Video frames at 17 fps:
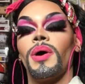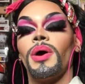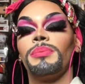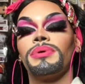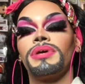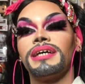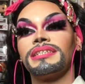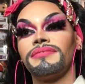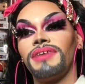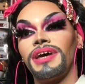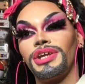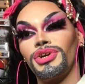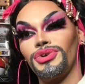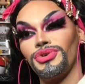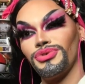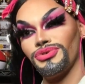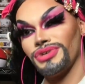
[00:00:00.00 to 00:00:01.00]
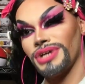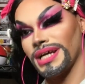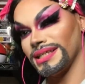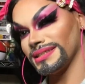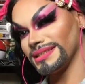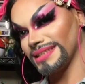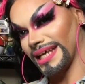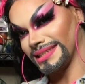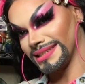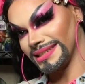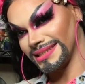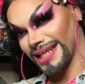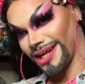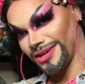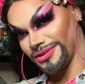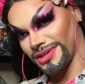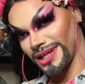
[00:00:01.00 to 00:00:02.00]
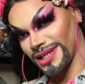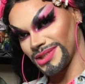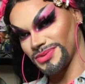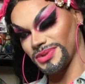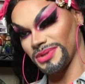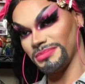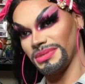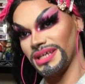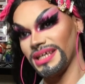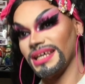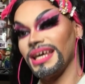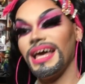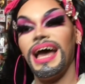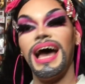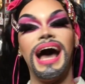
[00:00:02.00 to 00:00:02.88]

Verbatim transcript: I hope you guys have had a great Sassy Saturdays with me.